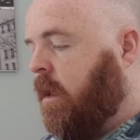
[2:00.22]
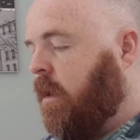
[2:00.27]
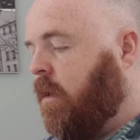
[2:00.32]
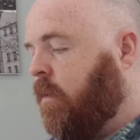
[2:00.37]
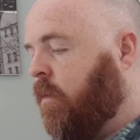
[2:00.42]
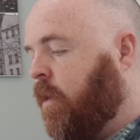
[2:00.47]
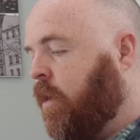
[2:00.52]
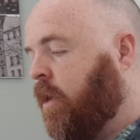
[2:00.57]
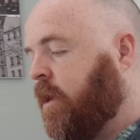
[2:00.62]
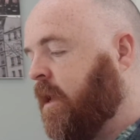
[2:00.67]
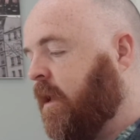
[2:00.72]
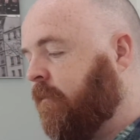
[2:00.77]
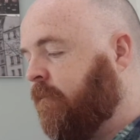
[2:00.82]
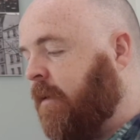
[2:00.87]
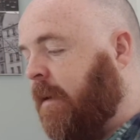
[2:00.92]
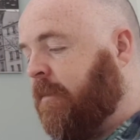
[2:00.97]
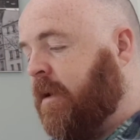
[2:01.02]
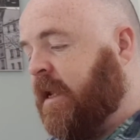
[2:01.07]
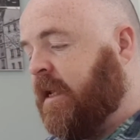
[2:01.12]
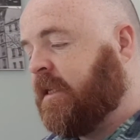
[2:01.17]
we look at
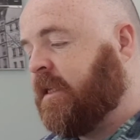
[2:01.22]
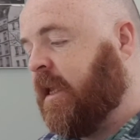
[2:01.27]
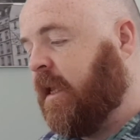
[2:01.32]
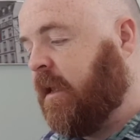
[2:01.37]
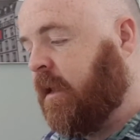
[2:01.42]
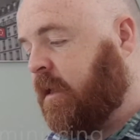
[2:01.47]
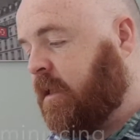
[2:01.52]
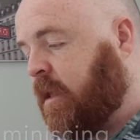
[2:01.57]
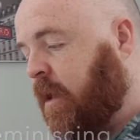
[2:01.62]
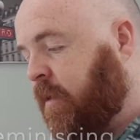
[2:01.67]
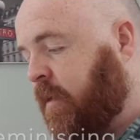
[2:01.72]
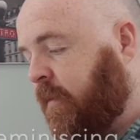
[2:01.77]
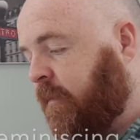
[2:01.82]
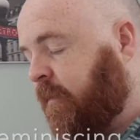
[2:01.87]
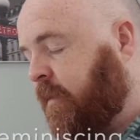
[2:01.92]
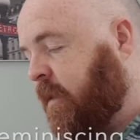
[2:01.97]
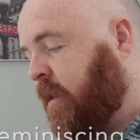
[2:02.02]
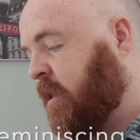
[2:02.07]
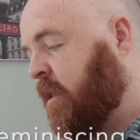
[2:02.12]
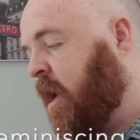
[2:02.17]
reminiscing. So, the,
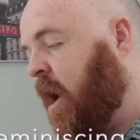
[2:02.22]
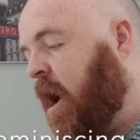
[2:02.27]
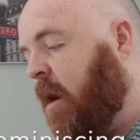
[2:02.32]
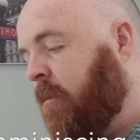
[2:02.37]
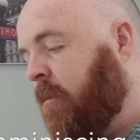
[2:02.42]
the psalm